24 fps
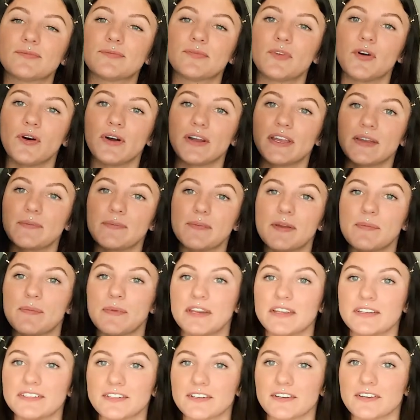on, give me a
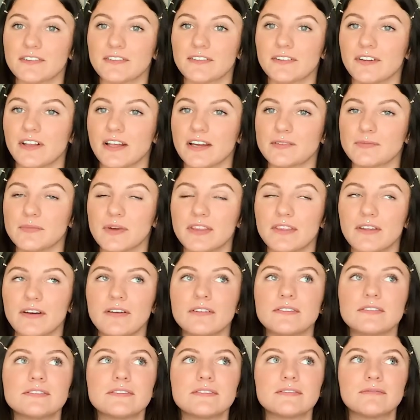minute to collect my
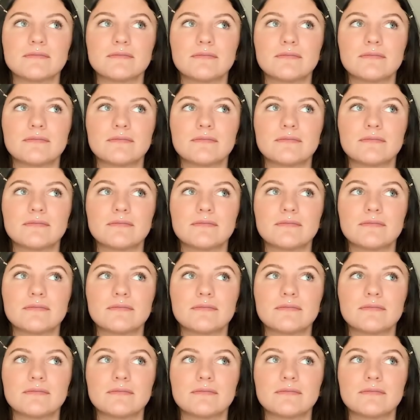thoughts.